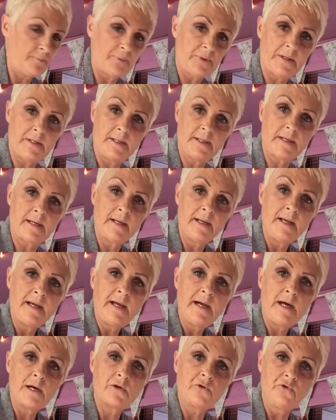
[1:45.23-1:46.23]
part,
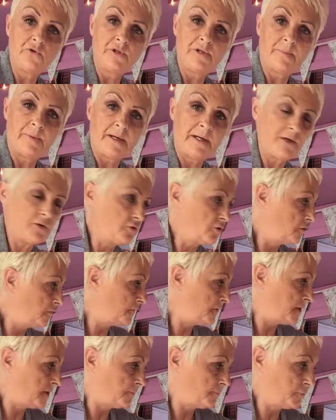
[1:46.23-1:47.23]
I glued the back
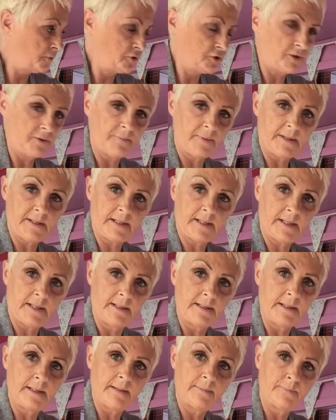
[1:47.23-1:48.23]
of it and pushed it back
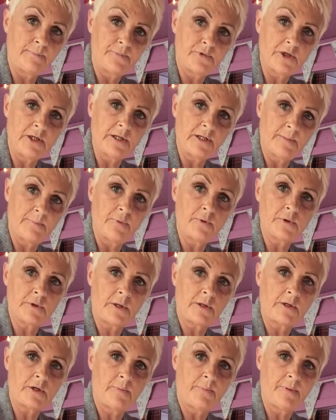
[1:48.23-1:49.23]
in and gently put
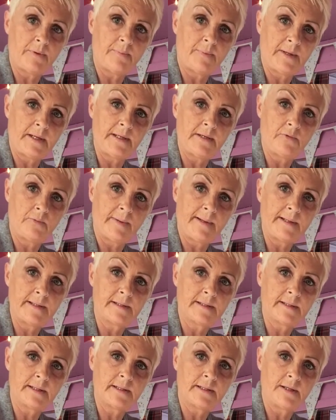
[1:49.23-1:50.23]
a couple of panel
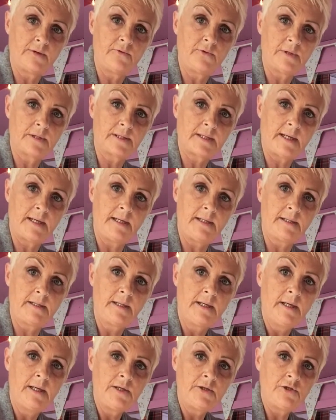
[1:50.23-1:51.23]
pins down the side
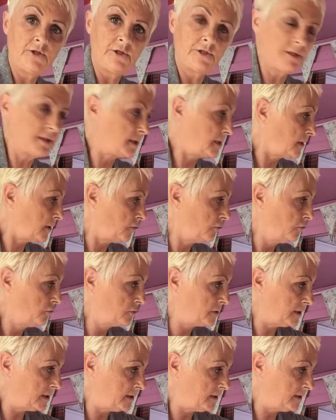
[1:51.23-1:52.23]
just to kind of
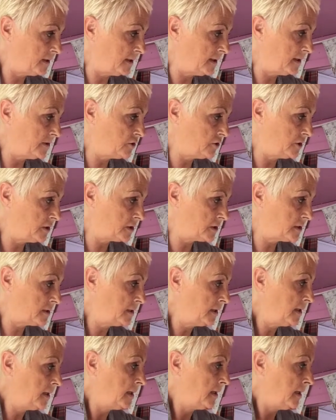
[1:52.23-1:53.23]
hold it at the edges.
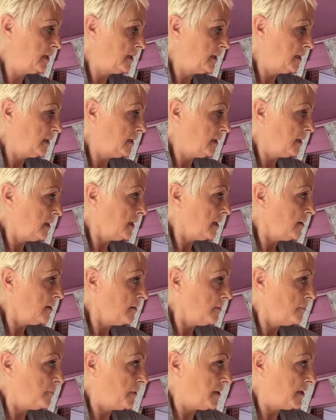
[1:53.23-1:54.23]

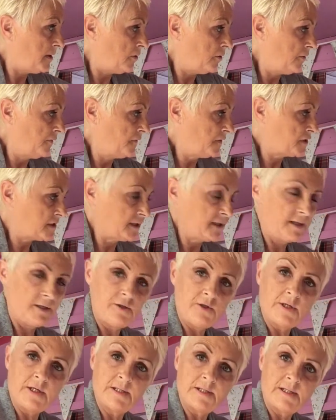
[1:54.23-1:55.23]
But obviously
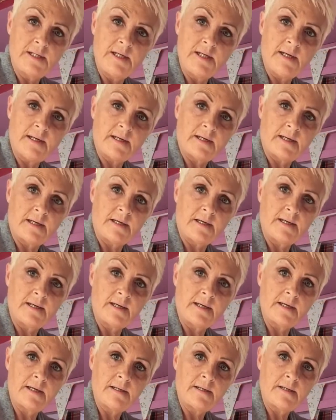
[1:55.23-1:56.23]
you can see a
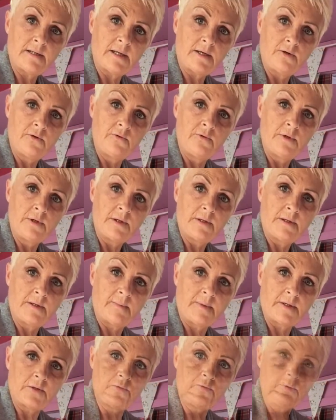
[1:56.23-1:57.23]
crack down
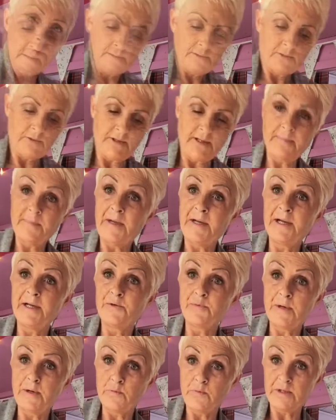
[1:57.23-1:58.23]
the middle. So then my
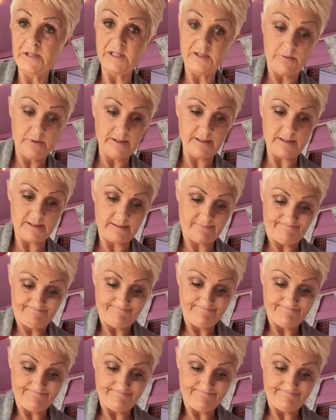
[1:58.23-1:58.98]
head went whizzy whiz.